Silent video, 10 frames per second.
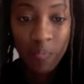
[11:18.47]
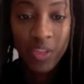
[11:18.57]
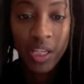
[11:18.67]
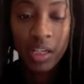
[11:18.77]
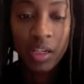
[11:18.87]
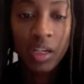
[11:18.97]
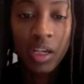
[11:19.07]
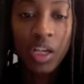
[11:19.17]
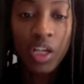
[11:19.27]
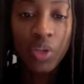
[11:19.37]
then
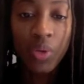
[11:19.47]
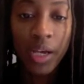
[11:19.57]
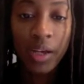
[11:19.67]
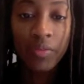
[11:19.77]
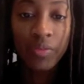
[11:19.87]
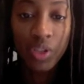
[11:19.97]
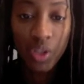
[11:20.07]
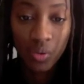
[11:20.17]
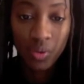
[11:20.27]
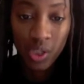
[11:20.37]
you have no
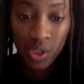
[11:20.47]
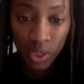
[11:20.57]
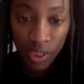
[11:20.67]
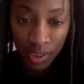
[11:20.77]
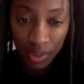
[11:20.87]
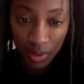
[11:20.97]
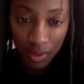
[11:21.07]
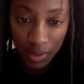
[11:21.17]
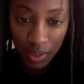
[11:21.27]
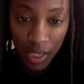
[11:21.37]
restrictions.